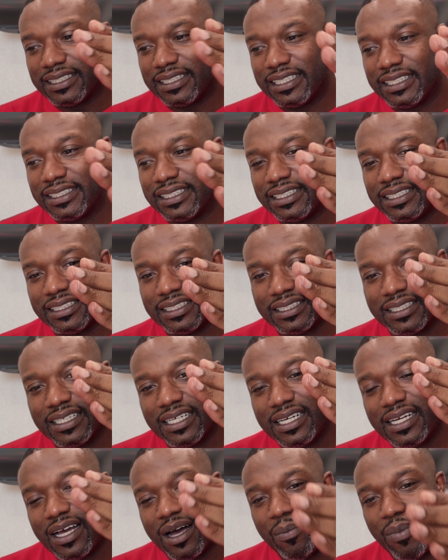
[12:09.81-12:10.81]
Listen,
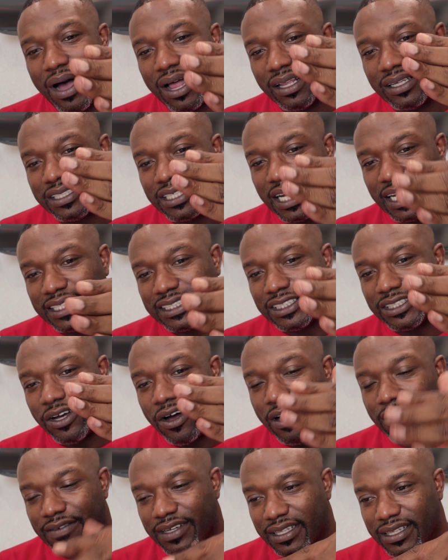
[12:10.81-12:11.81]
apologize,
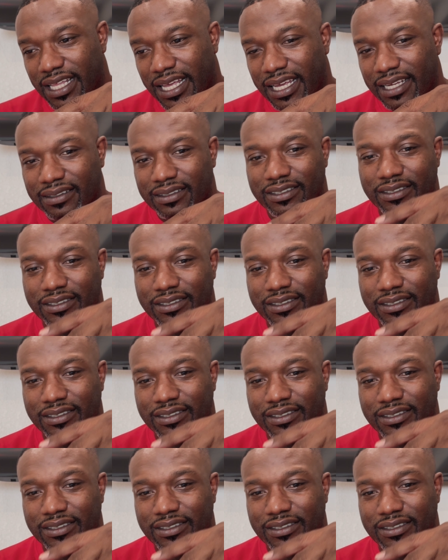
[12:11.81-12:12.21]
solve, and thank.